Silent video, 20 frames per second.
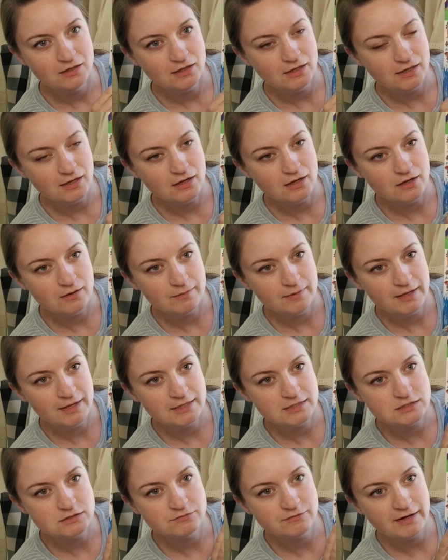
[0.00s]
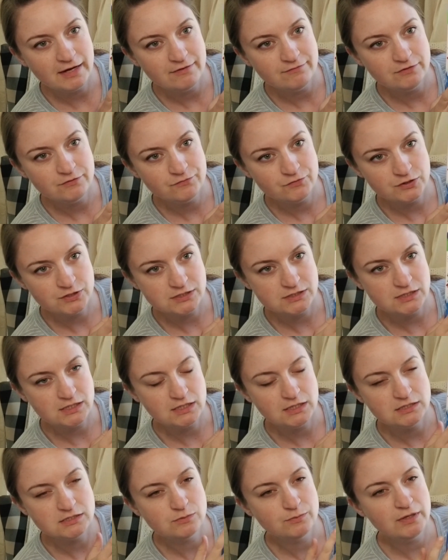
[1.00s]
It has 5 different
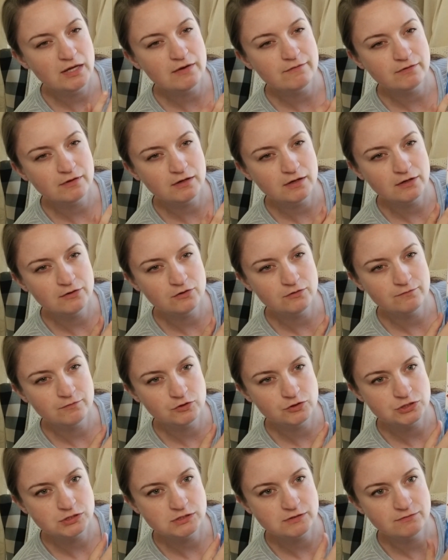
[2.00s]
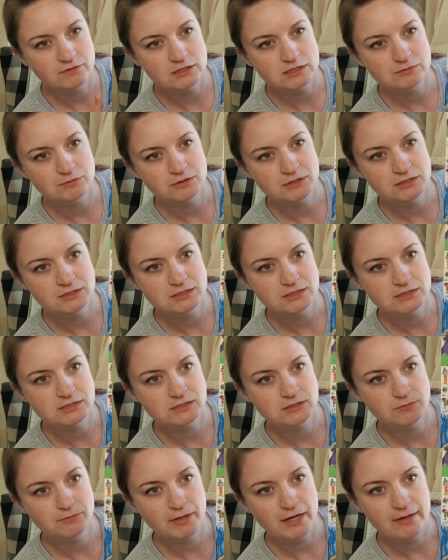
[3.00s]
scenes. We have other versions of this, but this is
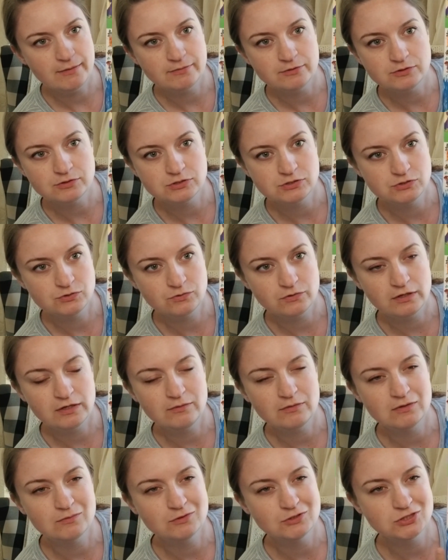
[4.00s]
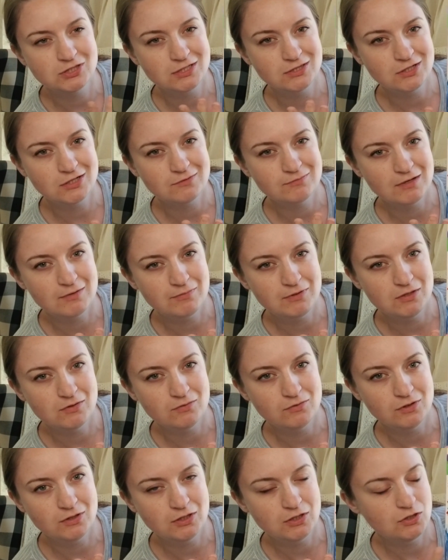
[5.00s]
the Bible story one, which I thought might be a
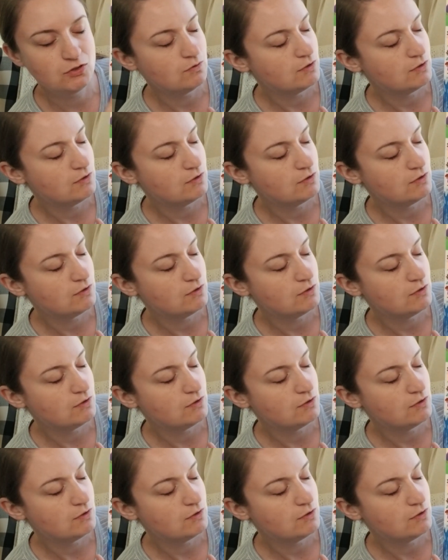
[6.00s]
really cute